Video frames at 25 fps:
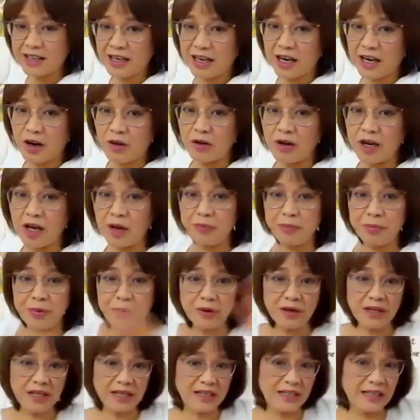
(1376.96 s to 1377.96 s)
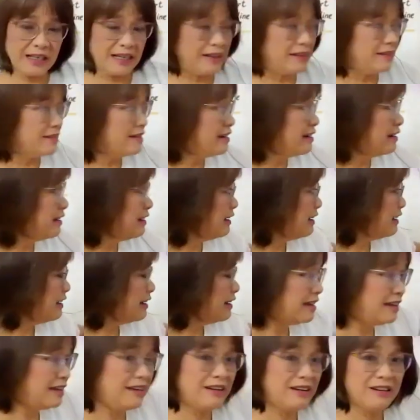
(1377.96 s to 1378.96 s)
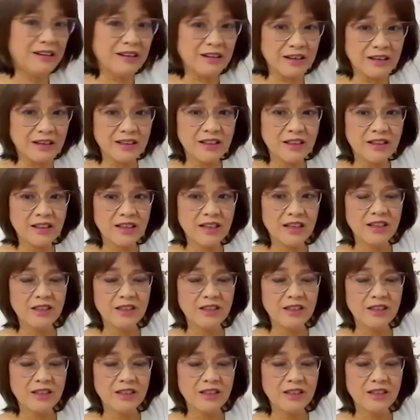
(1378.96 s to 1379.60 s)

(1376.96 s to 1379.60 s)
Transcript: it out and put it in here.